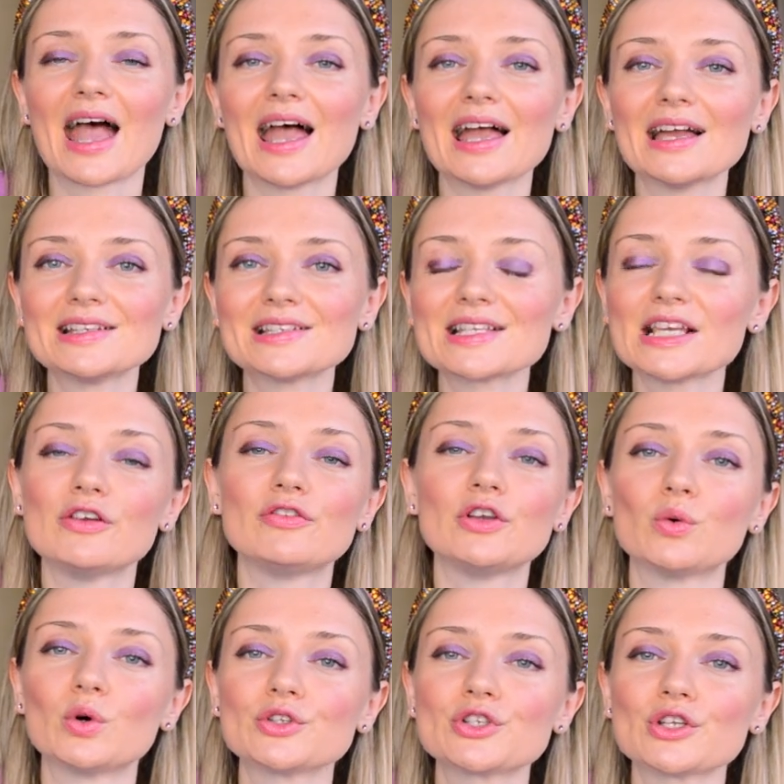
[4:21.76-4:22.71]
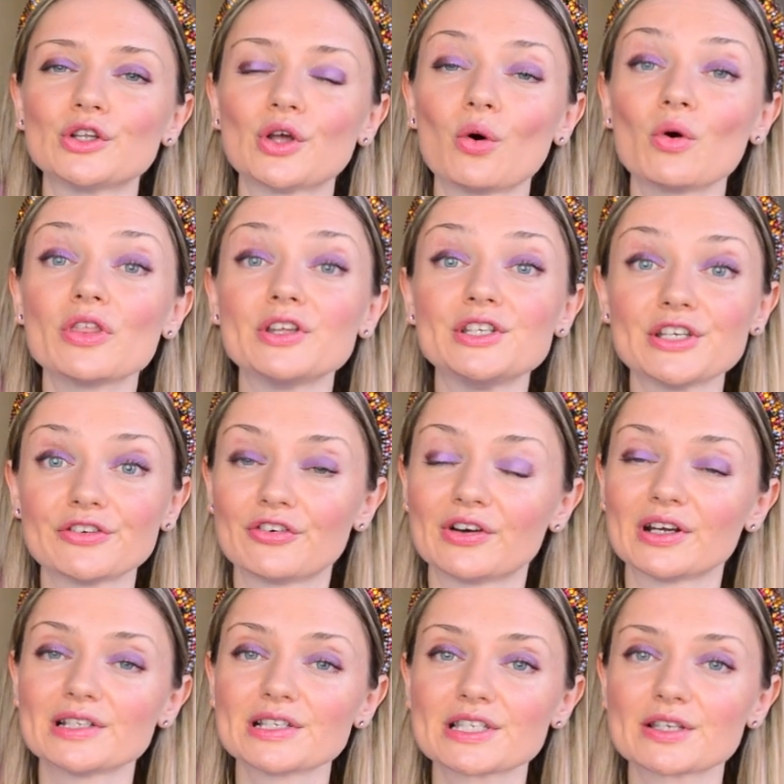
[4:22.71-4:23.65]
And if you want to know the
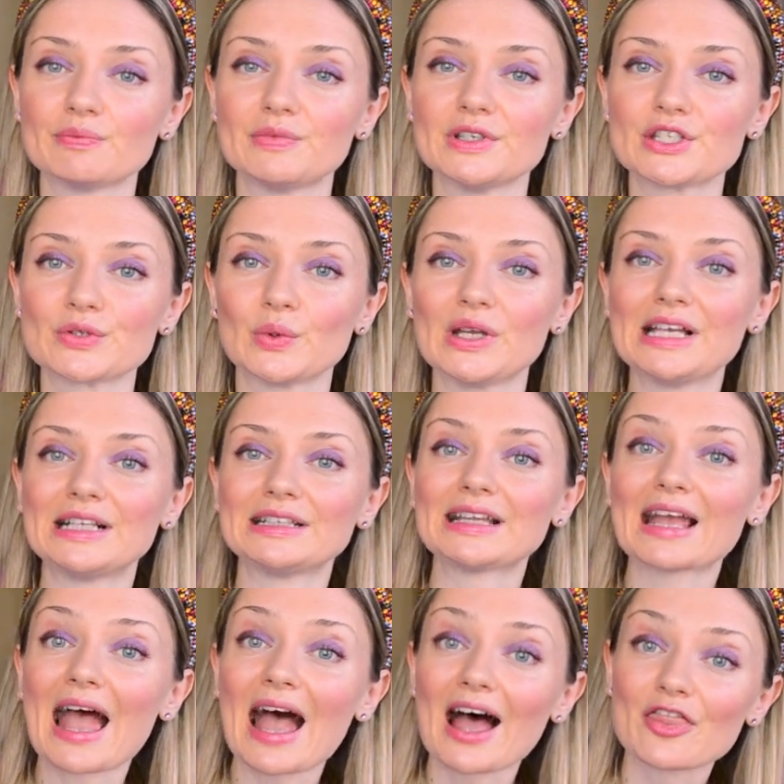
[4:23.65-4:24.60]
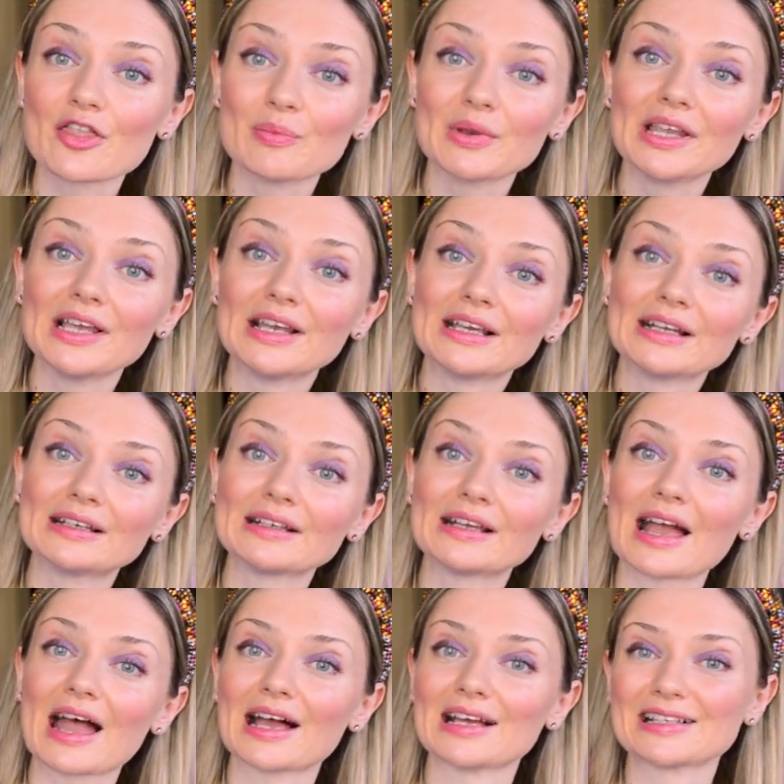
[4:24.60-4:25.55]
difference between at the
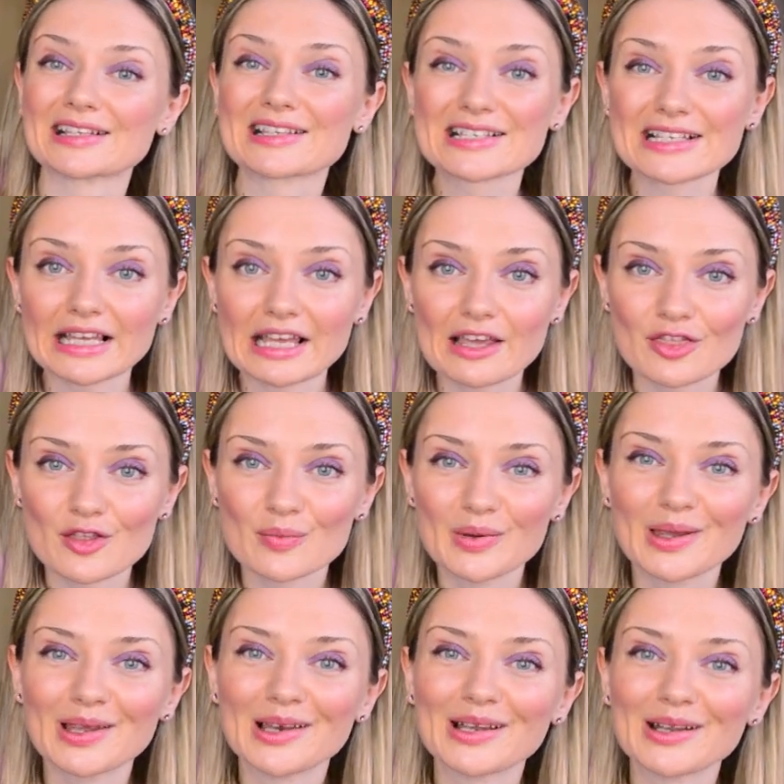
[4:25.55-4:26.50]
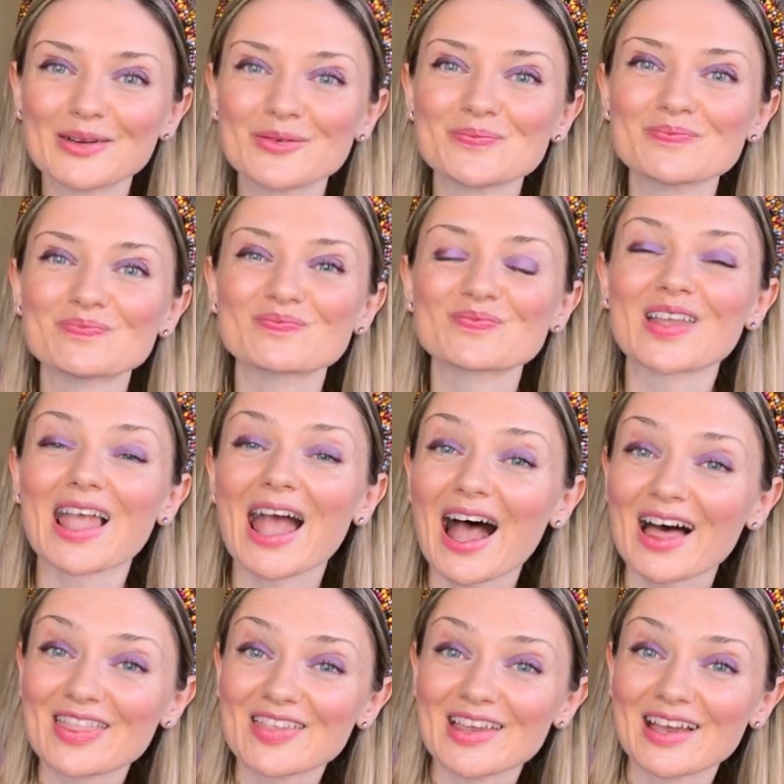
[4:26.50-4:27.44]
beginning and in the beginning,
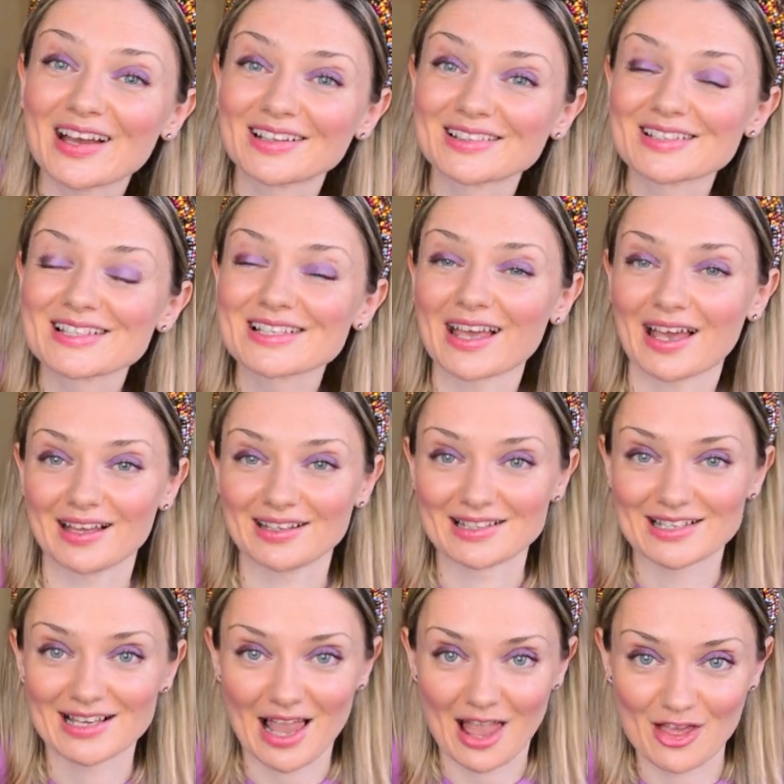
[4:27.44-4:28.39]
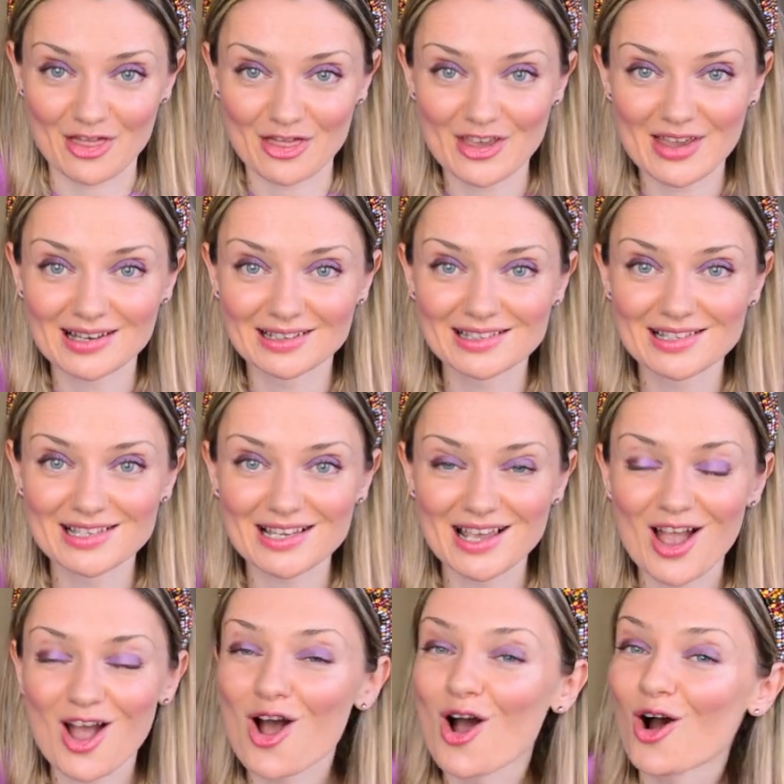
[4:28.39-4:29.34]
at the end and in the end,
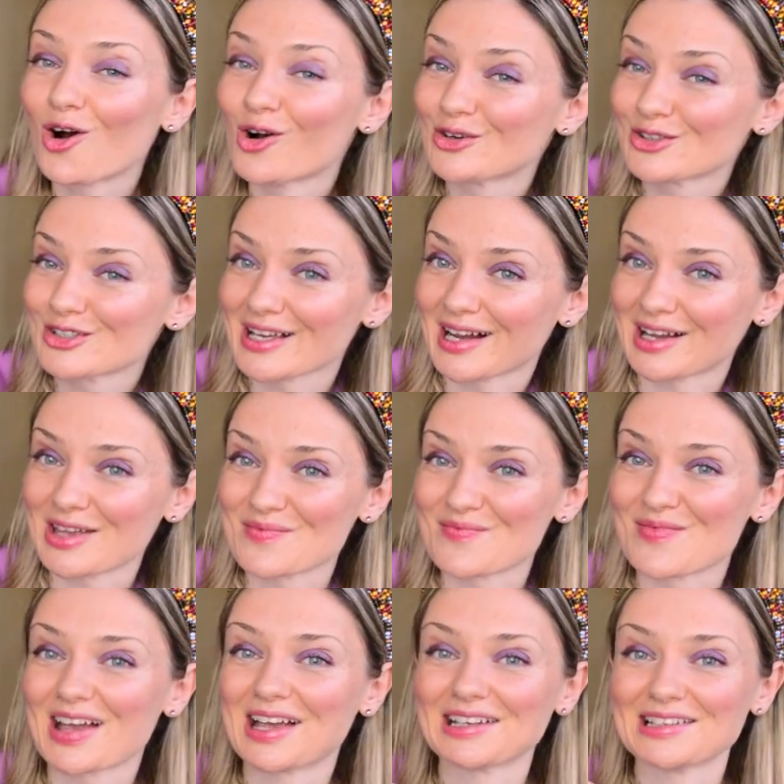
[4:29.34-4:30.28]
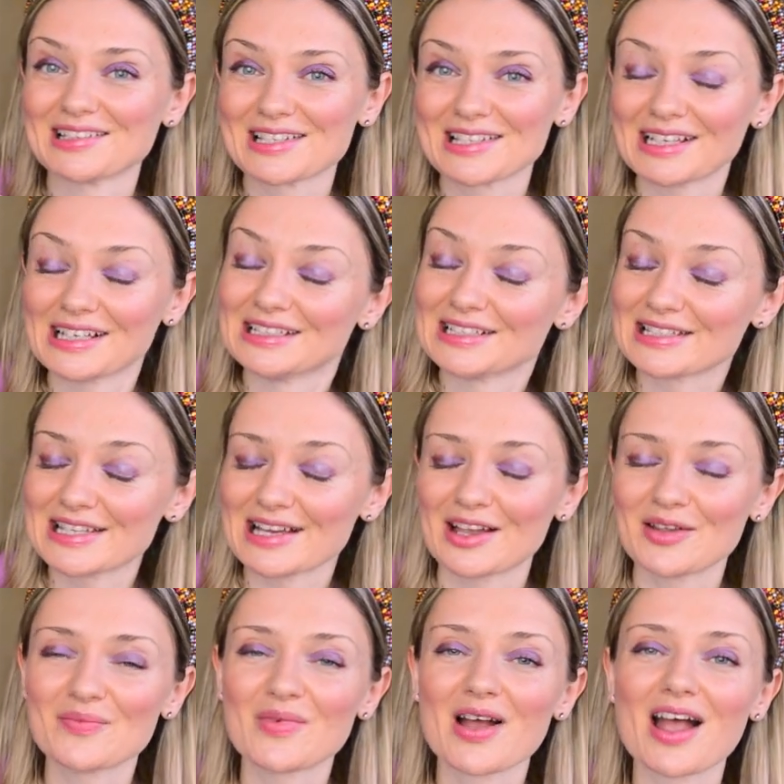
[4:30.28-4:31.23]
on time and in
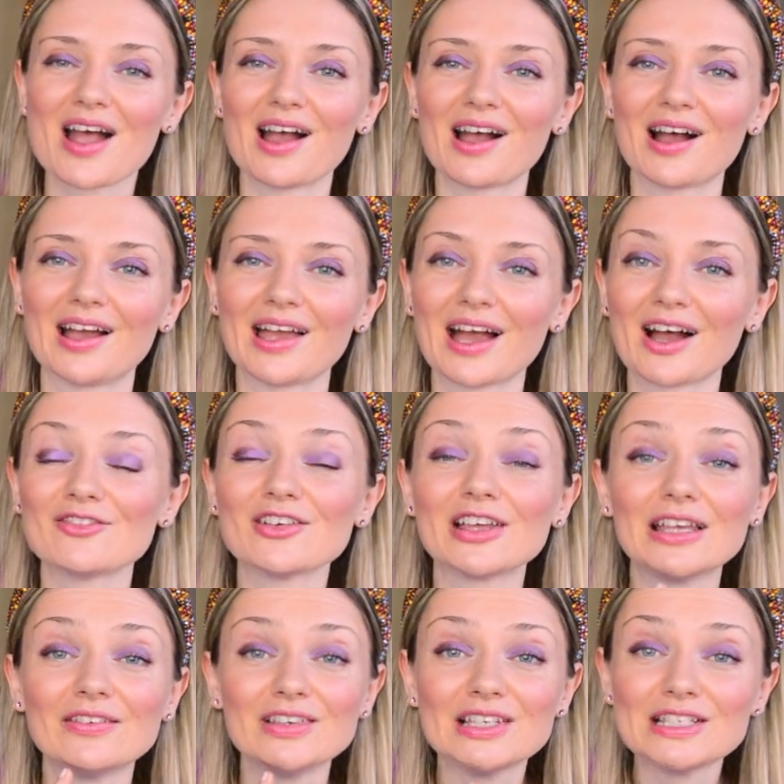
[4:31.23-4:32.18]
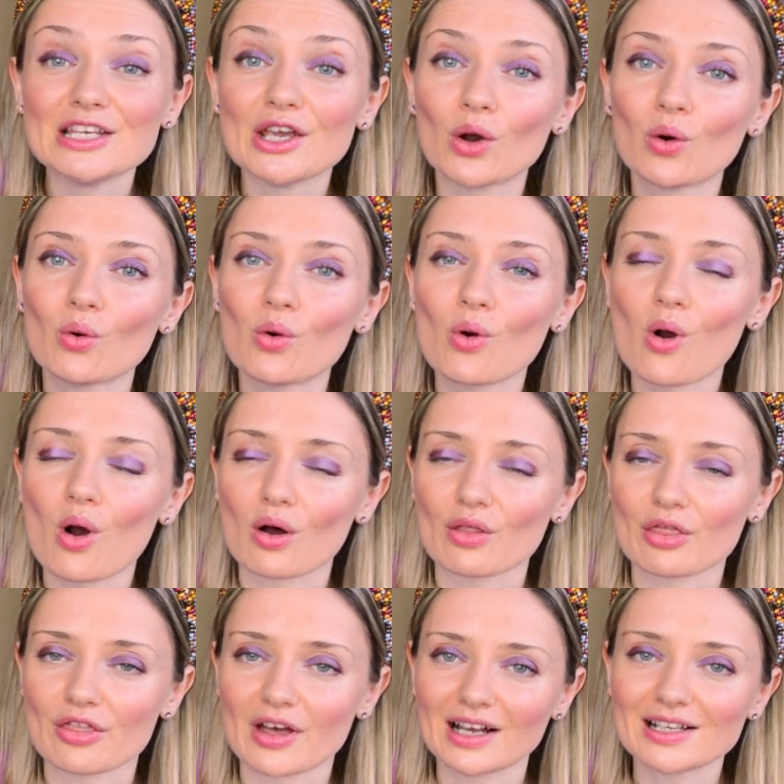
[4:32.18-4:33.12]
time, I have a video
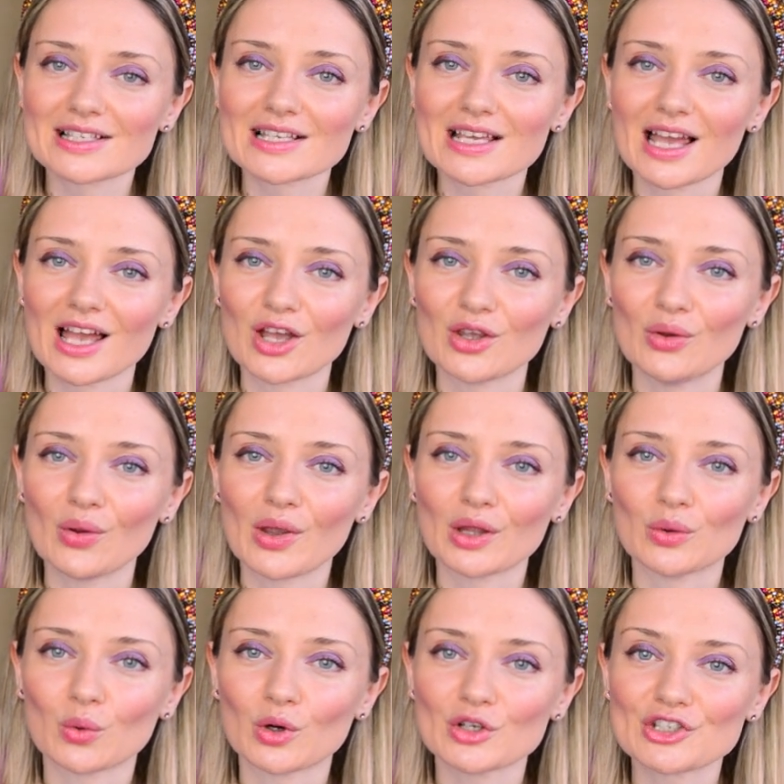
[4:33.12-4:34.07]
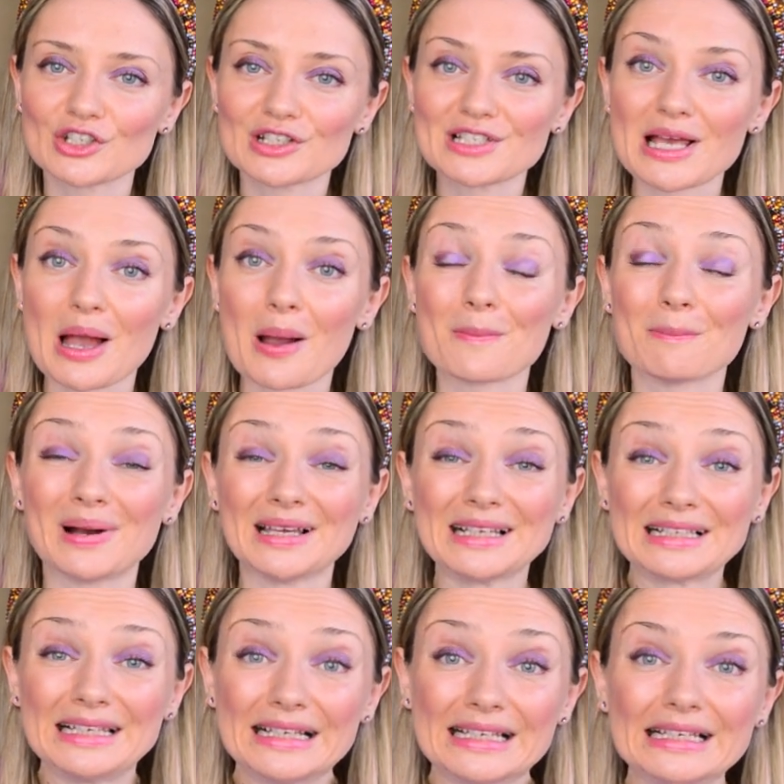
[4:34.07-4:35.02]
on that. You can watch it by
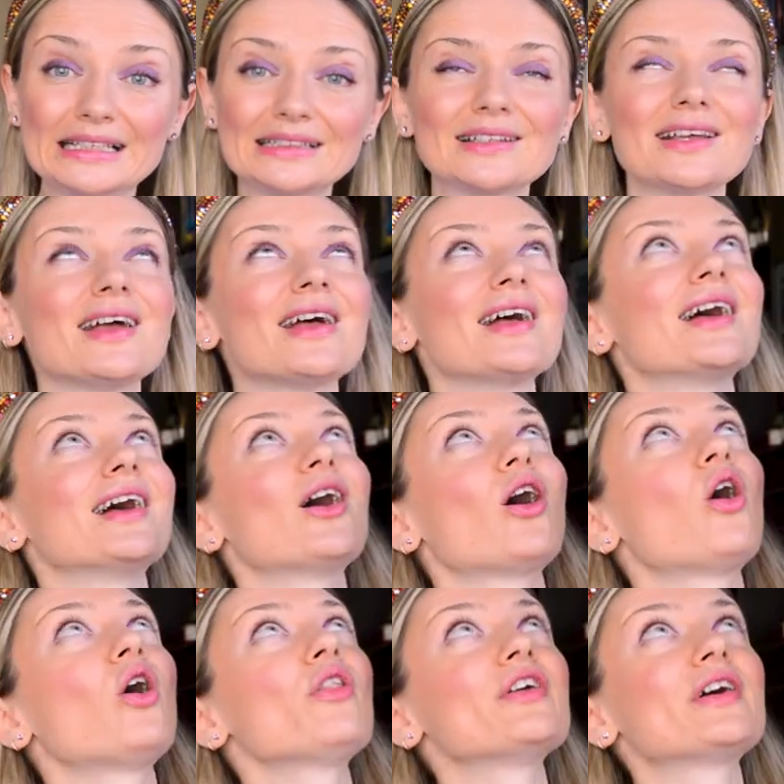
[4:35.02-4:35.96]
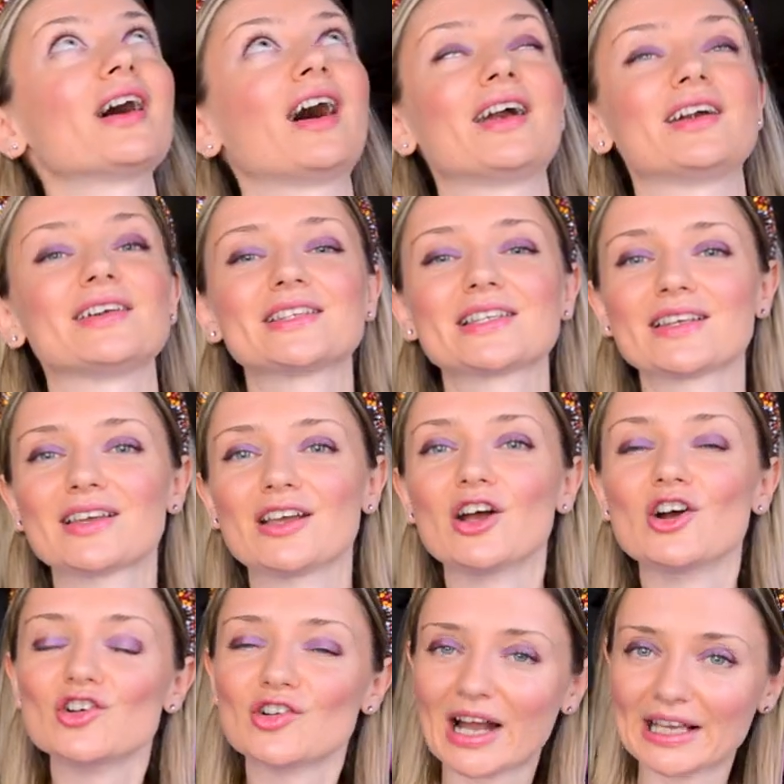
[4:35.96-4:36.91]
clicking on the card
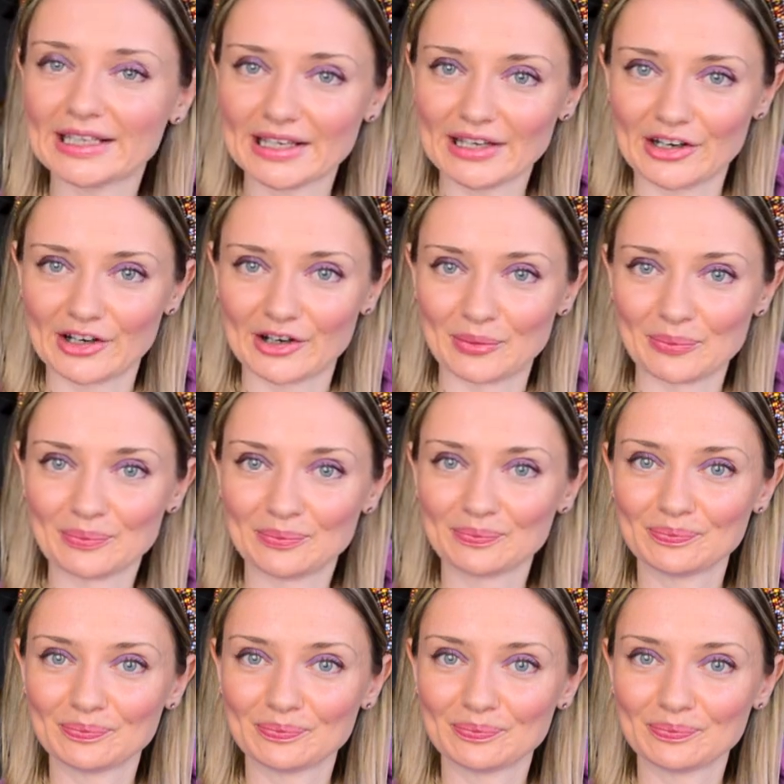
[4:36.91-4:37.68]
right here.